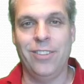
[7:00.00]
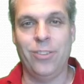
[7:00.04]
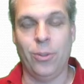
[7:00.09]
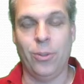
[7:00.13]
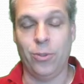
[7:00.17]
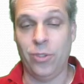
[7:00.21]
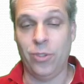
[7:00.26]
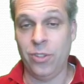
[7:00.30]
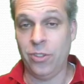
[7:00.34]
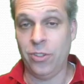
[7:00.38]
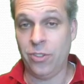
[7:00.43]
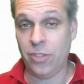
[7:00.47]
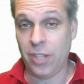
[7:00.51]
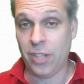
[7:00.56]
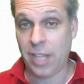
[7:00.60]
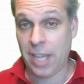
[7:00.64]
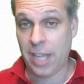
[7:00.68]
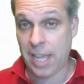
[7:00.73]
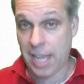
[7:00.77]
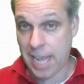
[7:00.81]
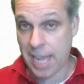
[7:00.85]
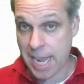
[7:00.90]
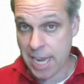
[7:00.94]
So since
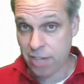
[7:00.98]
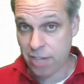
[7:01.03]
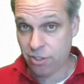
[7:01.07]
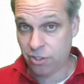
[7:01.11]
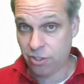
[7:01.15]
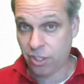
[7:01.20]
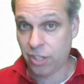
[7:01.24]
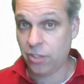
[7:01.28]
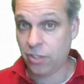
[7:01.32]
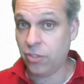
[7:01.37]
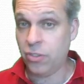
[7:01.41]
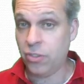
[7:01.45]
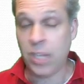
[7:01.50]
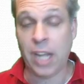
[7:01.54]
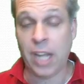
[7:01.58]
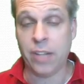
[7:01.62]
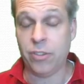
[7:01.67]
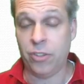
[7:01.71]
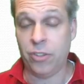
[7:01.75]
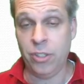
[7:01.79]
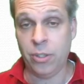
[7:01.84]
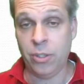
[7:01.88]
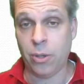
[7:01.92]
h is
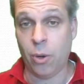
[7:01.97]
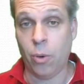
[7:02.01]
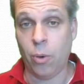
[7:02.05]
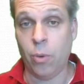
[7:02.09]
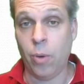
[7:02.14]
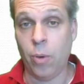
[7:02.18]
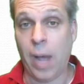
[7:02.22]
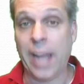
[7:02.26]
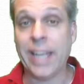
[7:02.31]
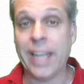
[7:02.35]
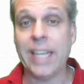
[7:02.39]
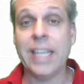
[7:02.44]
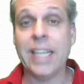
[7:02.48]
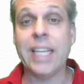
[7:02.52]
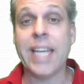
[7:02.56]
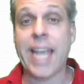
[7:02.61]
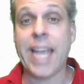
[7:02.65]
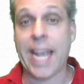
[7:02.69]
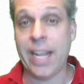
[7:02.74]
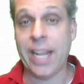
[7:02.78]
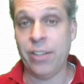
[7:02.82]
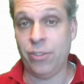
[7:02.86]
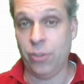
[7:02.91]
not 0, I can
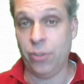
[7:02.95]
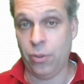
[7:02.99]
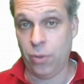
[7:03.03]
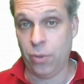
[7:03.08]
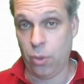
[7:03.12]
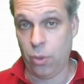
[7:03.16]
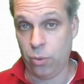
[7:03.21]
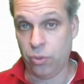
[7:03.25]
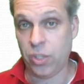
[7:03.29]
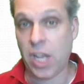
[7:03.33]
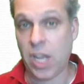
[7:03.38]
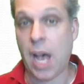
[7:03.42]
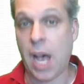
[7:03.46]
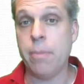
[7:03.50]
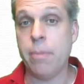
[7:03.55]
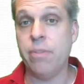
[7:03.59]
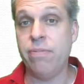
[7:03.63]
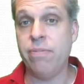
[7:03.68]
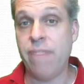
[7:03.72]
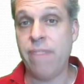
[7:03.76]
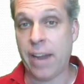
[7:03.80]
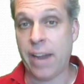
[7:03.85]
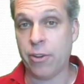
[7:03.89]
cancel those
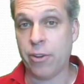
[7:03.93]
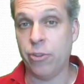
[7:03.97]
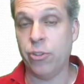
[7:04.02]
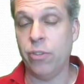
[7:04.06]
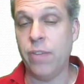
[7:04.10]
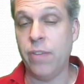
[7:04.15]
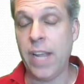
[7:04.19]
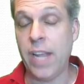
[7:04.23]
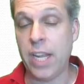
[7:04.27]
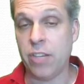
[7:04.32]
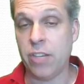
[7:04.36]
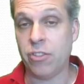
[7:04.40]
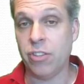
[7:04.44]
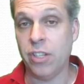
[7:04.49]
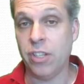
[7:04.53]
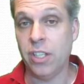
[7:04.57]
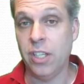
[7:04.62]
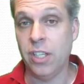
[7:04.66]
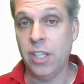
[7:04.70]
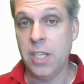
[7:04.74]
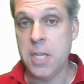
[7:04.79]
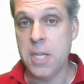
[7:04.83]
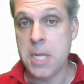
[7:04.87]
common factors of h,
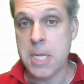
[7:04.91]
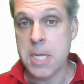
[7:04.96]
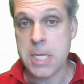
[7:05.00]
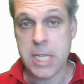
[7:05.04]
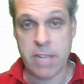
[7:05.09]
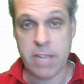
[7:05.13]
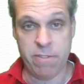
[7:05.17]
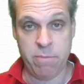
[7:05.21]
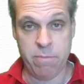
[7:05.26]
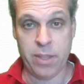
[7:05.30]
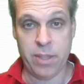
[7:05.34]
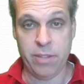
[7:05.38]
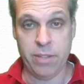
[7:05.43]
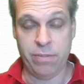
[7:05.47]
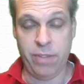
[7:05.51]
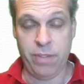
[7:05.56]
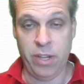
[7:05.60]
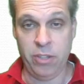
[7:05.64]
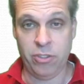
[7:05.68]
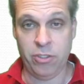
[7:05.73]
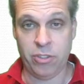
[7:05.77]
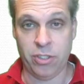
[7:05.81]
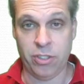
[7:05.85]
giving me the
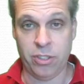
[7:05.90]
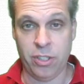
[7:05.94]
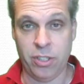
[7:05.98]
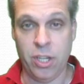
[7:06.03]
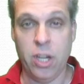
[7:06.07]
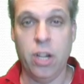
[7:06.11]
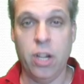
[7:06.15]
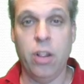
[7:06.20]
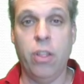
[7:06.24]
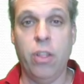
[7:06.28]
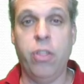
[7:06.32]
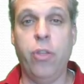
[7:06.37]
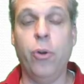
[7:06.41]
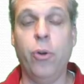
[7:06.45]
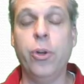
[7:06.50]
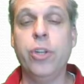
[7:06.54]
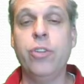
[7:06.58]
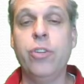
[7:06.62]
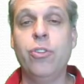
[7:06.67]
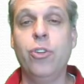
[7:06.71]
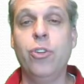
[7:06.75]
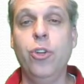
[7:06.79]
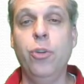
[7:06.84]
function
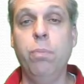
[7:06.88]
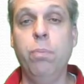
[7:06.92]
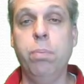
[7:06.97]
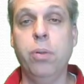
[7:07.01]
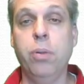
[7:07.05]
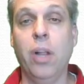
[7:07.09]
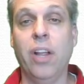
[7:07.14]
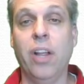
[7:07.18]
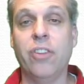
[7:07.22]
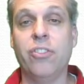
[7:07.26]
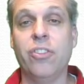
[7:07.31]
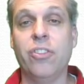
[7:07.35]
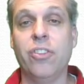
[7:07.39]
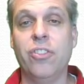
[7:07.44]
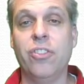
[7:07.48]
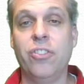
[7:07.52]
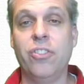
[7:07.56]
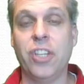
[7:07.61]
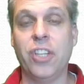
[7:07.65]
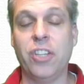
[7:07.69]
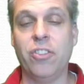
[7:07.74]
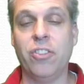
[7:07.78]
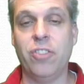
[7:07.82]
32 plus
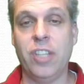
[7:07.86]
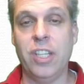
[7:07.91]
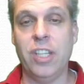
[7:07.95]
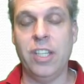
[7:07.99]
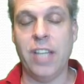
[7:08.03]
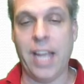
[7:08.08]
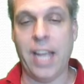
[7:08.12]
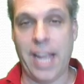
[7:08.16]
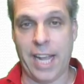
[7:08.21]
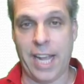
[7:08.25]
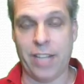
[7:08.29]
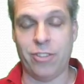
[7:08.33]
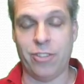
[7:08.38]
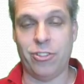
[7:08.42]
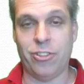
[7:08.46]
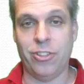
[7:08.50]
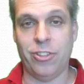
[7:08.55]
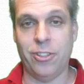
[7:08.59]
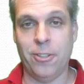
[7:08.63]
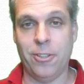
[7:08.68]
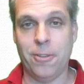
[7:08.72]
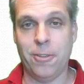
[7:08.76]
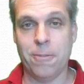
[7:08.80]

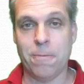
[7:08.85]
16h.